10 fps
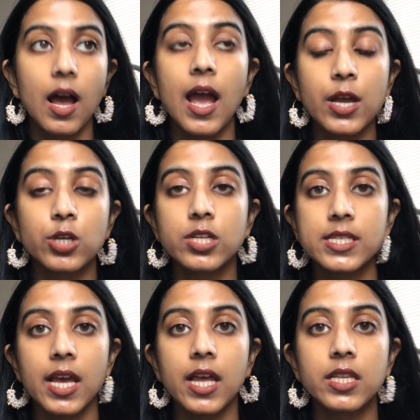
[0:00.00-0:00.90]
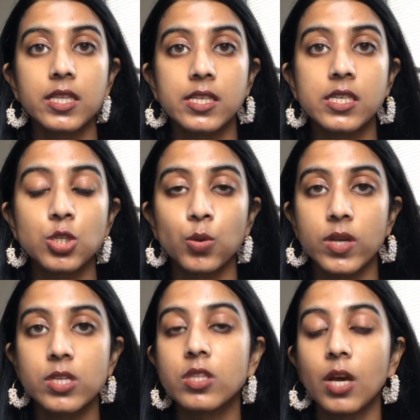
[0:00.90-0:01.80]
I understand the
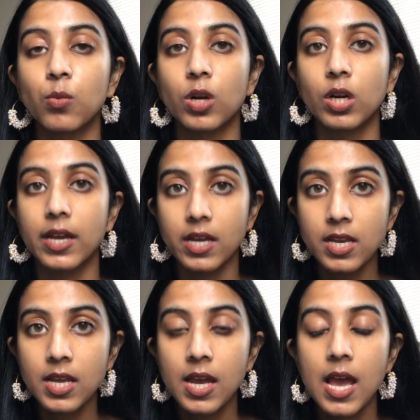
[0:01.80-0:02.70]
situation that we're in,